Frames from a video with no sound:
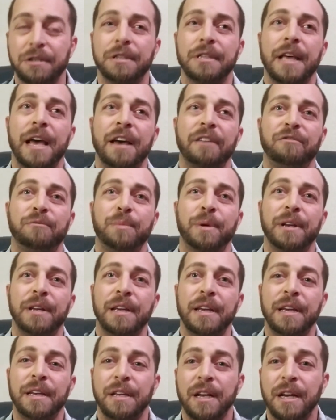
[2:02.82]
is theft, but
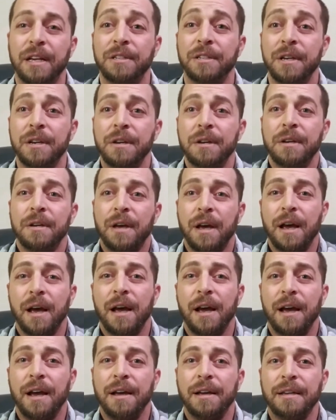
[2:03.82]
he does.
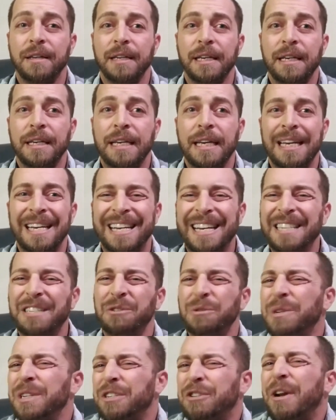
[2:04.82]
He doesn't
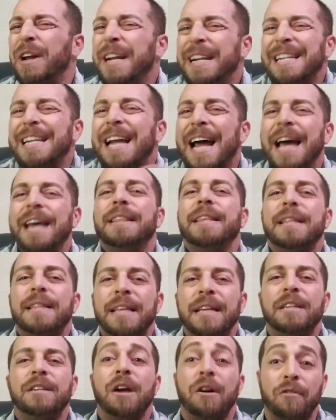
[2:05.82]
really try to deny
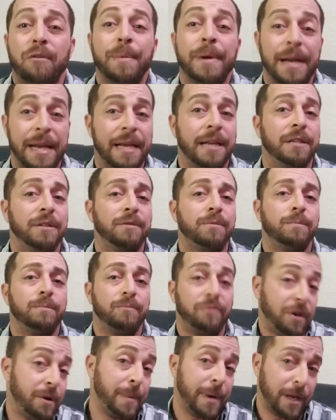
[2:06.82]
that government is
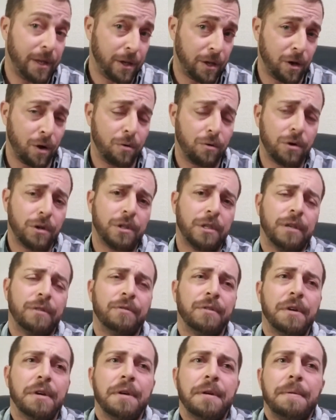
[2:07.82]
fundamentally
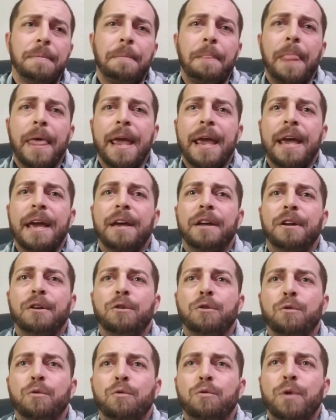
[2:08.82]
coercive. And
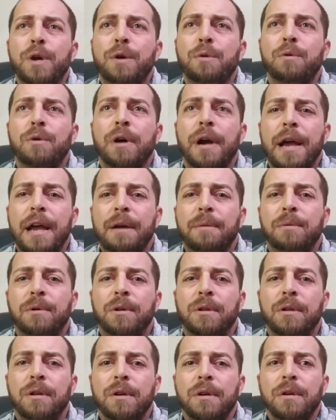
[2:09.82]
we were
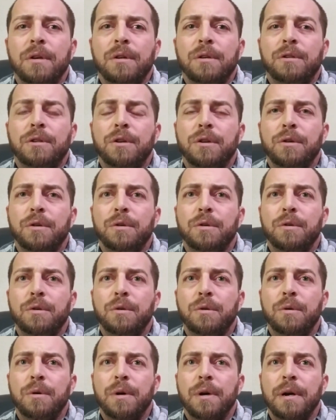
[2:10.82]
able
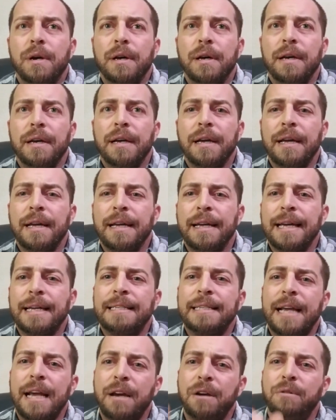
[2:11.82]
to
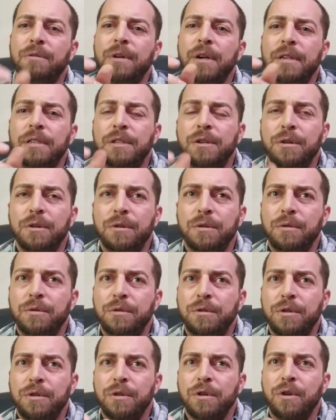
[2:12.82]
get down
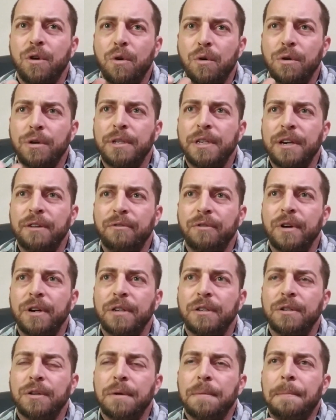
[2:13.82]
to the core
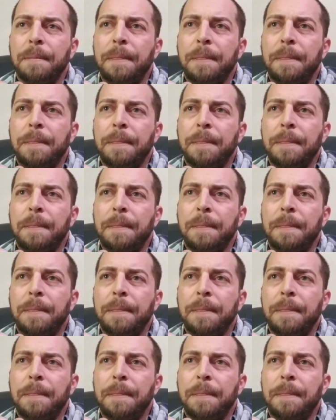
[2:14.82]
difference